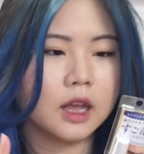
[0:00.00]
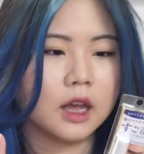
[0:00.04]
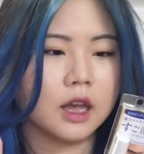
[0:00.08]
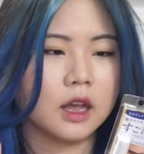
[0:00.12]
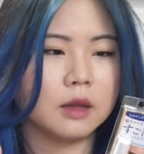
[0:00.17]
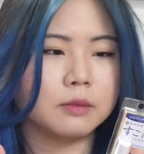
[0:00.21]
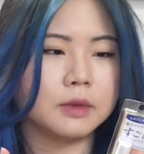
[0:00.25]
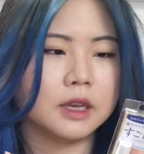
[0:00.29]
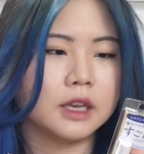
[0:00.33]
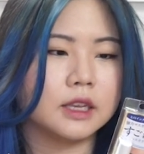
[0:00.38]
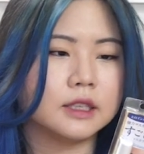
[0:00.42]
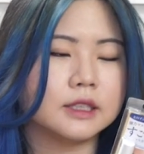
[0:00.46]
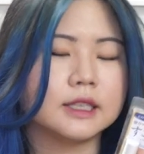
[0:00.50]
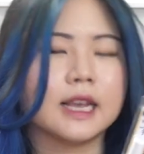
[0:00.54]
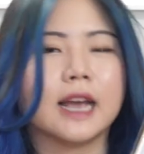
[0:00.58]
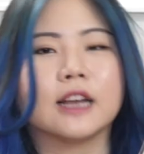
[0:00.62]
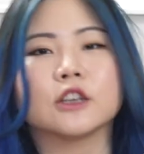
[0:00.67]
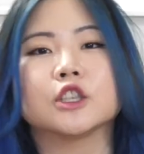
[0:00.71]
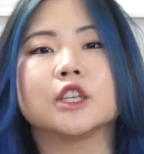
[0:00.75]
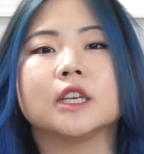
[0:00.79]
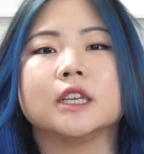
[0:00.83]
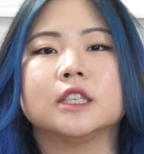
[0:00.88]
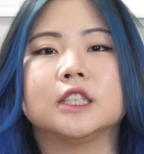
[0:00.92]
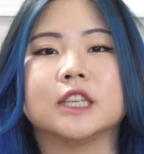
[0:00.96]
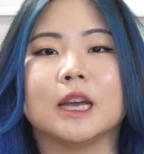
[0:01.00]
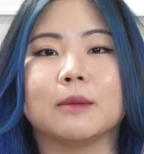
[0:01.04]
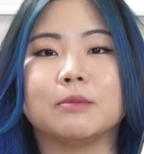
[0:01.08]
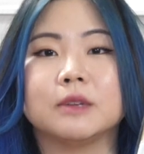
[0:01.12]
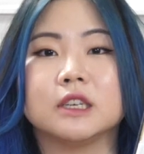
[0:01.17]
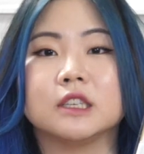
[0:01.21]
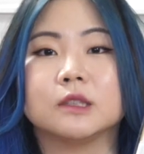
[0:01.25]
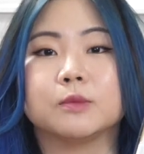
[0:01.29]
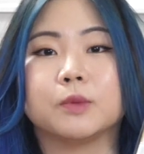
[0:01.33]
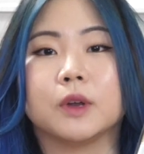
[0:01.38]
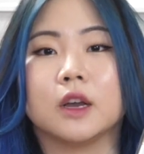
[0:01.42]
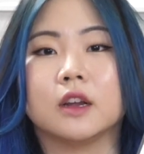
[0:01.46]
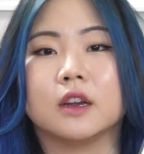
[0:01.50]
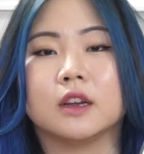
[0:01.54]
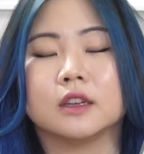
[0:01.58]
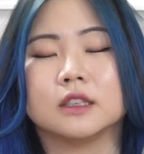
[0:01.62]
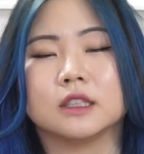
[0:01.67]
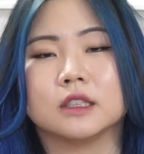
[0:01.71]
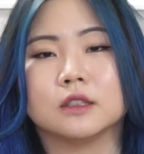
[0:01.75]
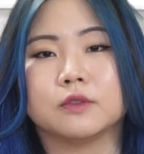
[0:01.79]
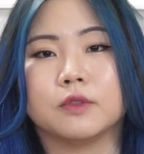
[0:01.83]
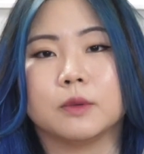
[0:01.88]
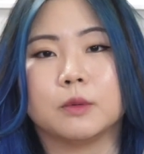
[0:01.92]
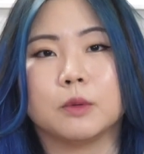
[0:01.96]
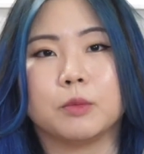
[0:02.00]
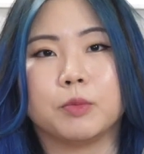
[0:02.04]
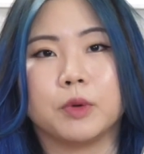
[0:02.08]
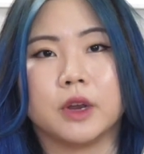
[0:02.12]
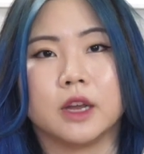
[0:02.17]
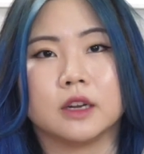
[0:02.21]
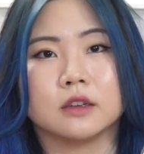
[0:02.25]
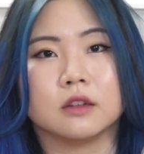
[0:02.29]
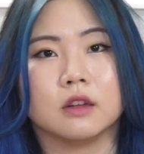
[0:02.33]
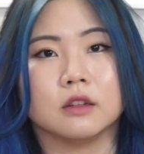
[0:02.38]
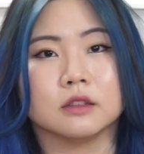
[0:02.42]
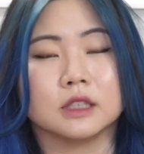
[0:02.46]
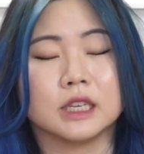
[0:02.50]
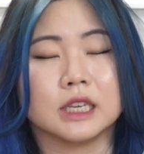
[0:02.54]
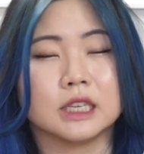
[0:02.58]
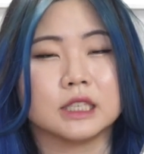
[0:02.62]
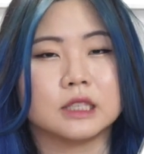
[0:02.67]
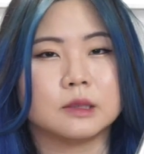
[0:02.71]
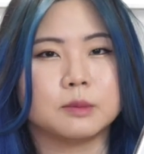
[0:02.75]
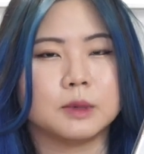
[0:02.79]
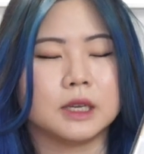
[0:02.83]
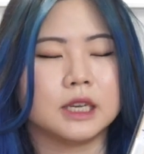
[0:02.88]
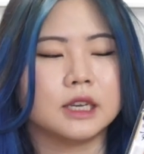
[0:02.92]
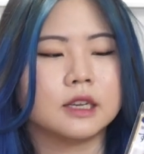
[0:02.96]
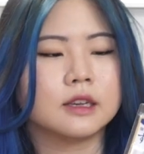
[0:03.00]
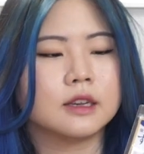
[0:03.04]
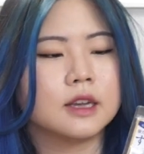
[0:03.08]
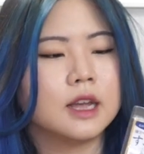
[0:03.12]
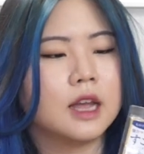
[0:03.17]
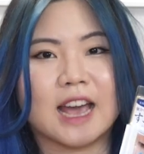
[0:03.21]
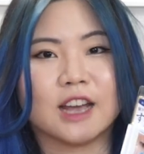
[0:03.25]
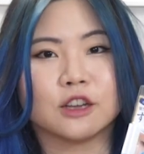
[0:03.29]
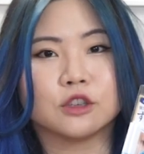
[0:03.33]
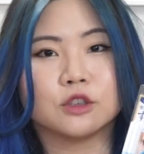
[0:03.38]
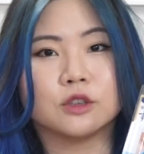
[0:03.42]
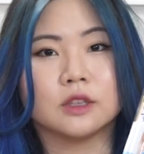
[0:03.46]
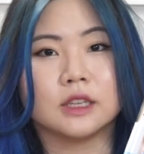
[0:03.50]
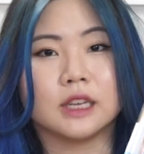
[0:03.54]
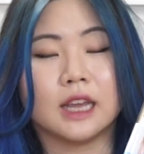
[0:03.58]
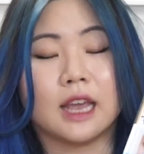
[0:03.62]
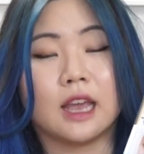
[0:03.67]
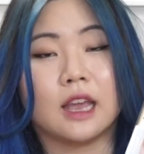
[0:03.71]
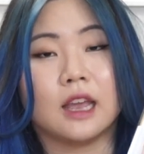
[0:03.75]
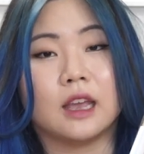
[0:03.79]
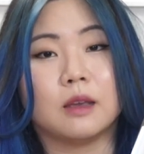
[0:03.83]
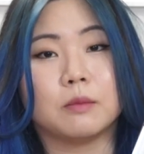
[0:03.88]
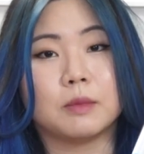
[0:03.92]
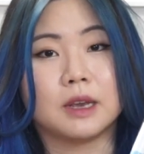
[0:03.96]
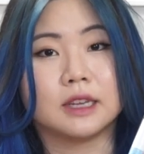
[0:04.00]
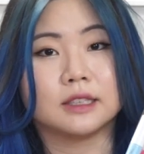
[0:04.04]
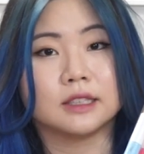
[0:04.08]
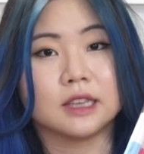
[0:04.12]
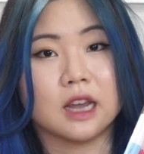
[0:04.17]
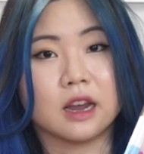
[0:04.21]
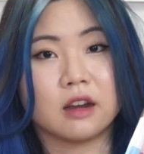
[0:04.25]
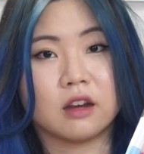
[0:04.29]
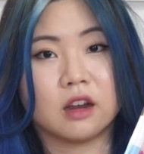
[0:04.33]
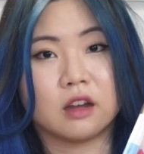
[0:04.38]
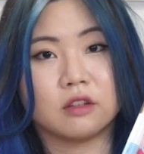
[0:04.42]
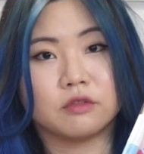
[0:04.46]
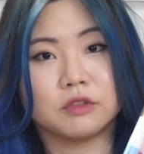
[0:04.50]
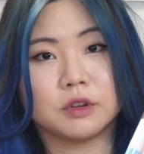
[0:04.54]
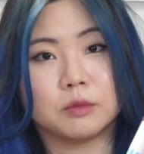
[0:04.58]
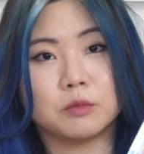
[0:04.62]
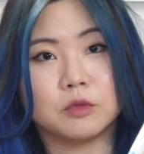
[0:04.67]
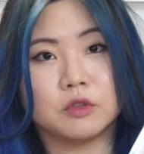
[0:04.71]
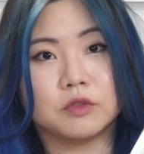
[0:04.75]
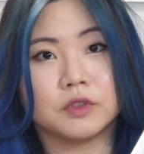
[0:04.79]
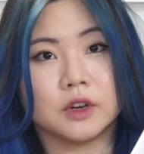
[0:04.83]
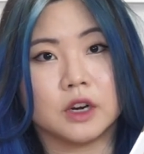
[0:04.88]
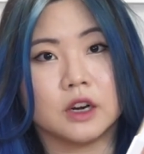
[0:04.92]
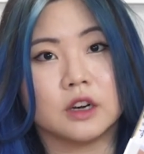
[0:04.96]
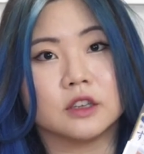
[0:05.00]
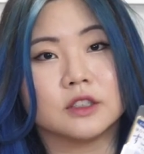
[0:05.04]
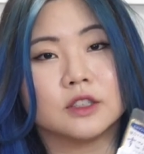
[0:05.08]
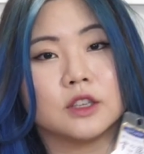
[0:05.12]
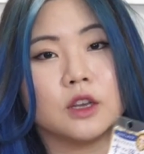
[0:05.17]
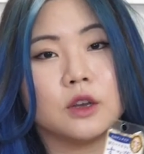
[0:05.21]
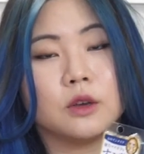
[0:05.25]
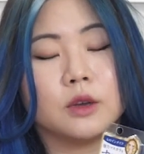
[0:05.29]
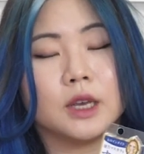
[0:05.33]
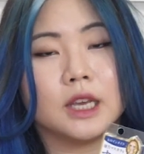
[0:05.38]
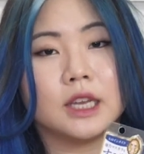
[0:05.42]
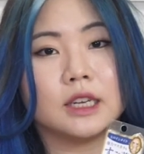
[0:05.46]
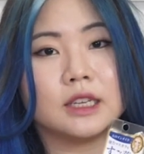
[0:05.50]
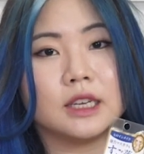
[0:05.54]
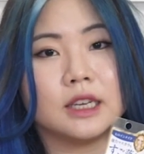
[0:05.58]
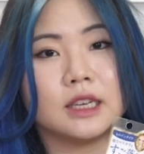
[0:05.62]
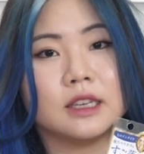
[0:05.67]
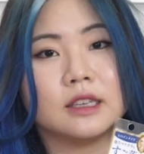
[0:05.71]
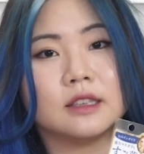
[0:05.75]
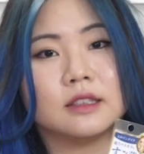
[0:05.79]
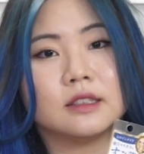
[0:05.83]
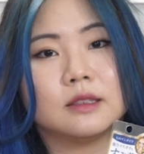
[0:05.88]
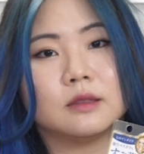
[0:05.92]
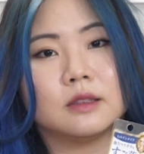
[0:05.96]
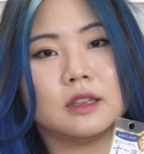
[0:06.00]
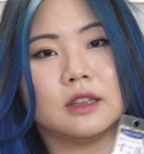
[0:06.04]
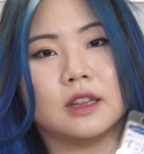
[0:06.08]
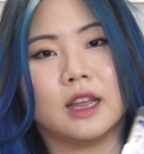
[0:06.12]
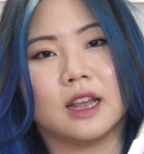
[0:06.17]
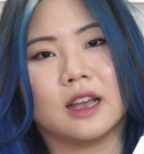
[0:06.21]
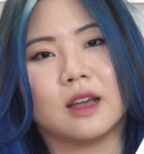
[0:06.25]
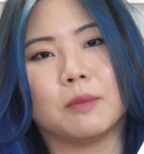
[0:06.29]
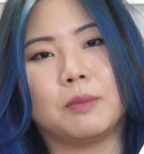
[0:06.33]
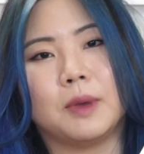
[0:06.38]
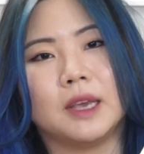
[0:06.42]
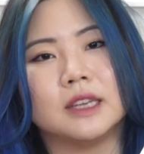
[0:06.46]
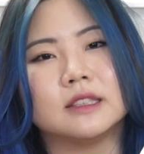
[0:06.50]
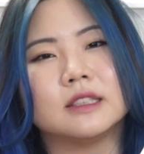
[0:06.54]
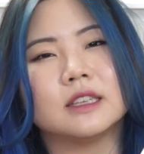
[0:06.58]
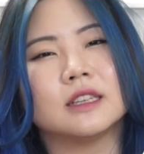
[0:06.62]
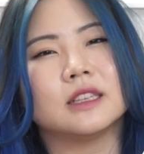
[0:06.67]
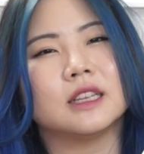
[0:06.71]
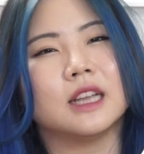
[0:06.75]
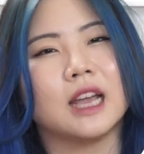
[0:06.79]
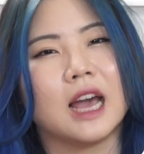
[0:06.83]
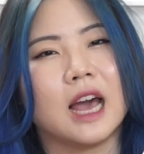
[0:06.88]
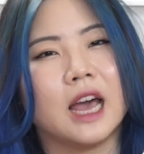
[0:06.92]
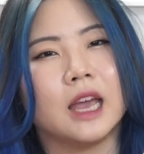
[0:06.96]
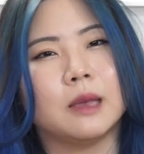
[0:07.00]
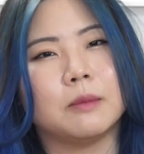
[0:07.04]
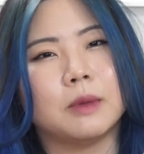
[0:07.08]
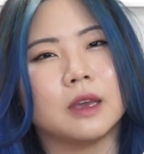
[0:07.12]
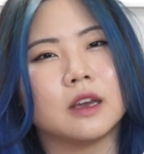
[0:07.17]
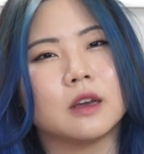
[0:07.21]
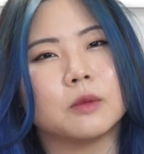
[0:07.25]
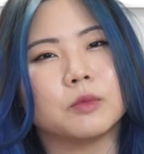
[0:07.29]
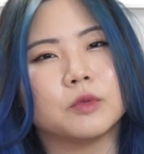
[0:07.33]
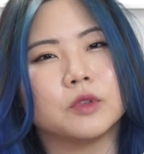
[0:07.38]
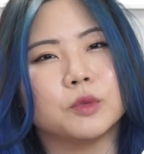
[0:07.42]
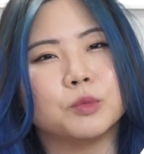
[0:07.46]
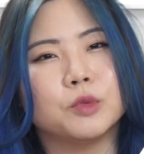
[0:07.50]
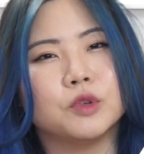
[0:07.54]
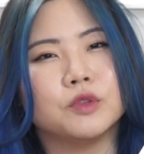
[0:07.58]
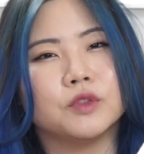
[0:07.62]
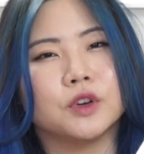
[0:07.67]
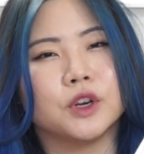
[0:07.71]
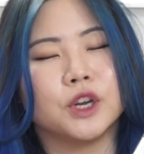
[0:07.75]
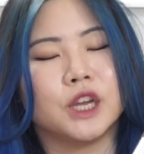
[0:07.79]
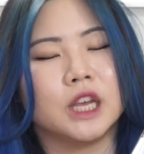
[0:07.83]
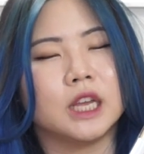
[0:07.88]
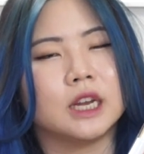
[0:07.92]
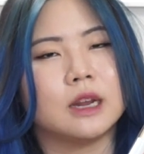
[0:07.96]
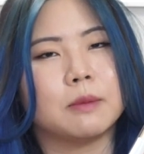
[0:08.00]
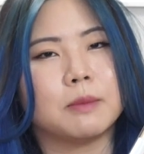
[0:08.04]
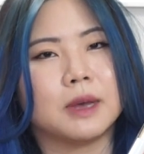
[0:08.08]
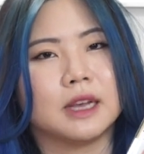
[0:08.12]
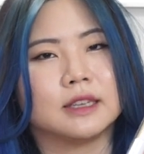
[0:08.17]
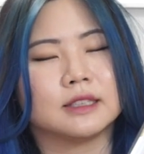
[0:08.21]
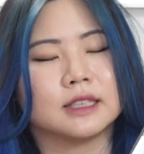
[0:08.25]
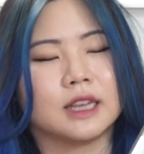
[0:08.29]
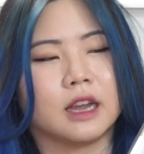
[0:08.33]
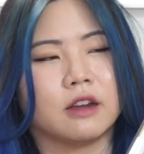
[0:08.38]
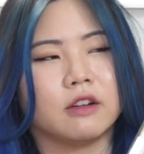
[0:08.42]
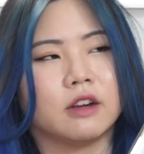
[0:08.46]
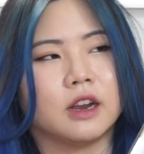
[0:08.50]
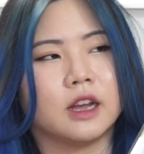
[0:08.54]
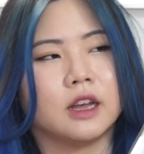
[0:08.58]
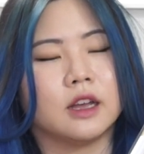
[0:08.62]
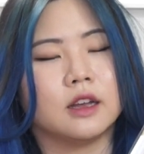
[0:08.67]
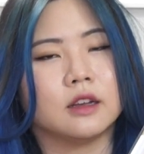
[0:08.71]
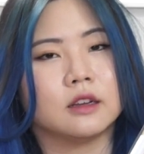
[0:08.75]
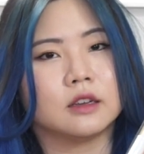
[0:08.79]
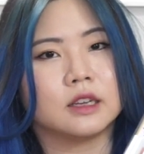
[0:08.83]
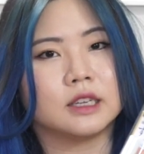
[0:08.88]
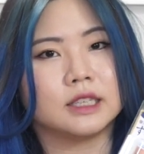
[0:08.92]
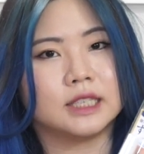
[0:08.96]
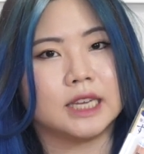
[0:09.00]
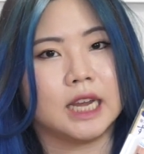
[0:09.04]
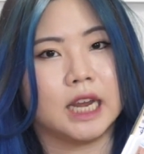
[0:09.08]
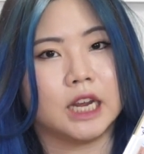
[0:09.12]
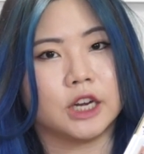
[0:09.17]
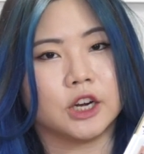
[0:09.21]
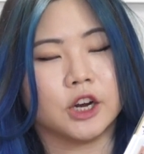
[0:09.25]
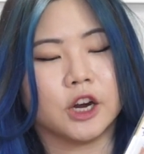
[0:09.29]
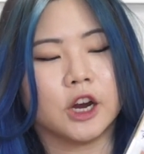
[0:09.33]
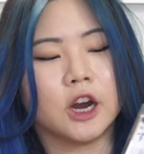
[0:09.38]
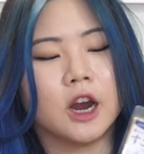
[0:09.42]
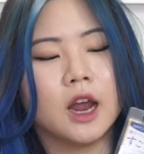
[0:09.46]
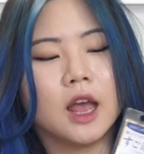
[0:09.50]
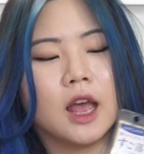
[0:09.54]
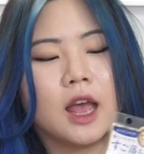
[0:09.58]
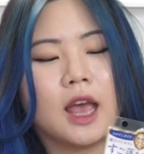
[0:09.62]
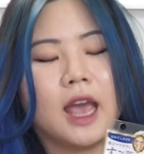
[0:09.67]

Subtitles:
It's actually a Japanese product. It's from the brand called Kiss Me. Actually a mascara remover. So it is like basically eye makeup remover in a mascara container.